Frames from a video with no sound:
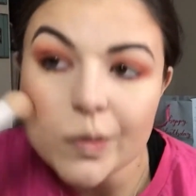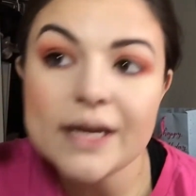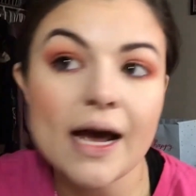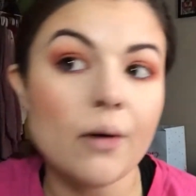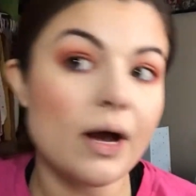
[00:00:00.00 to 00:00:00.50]

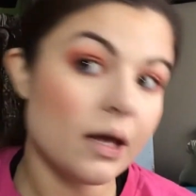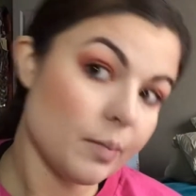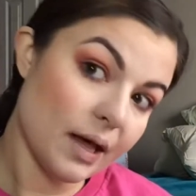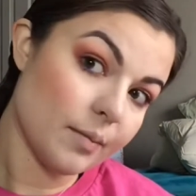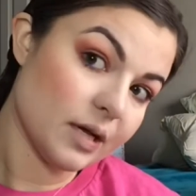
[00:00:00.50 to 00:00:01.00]
And how I
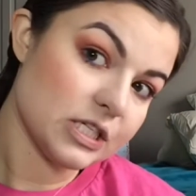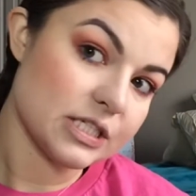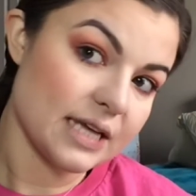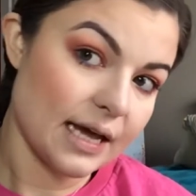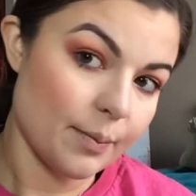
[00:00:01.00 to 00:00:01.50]
apply blush
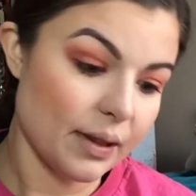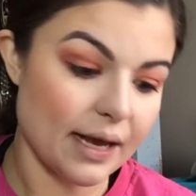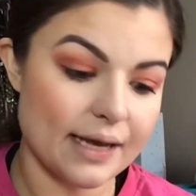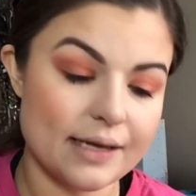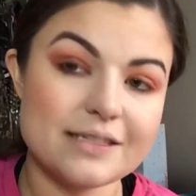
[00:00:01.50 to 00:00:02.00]
is I
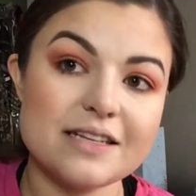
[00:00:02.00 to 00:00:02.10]
apply it